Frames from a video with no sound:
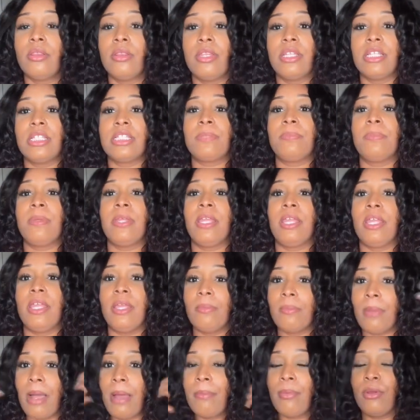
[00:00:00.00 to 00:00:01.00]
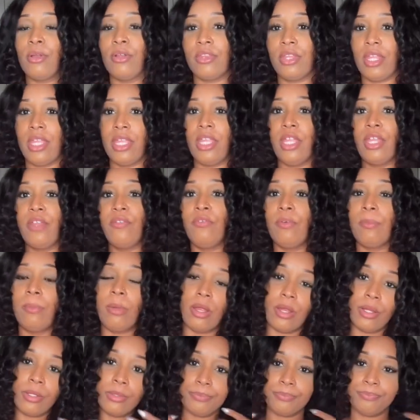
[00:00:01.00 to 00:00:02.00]
this being my birthday gift from
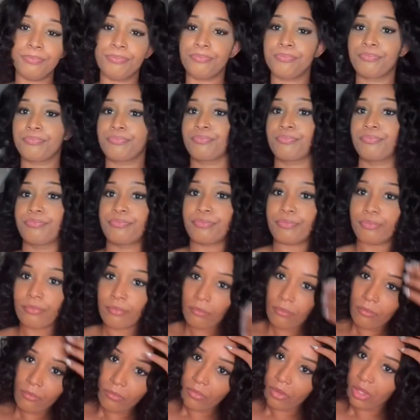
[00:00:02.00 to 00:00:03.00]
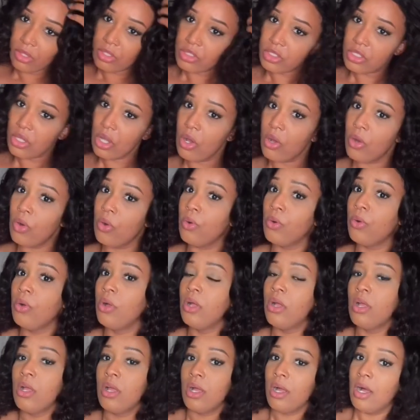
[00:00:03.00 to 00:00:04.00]
her. So
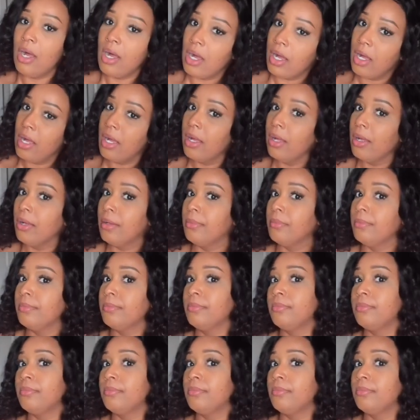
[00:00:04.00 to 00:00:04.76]
I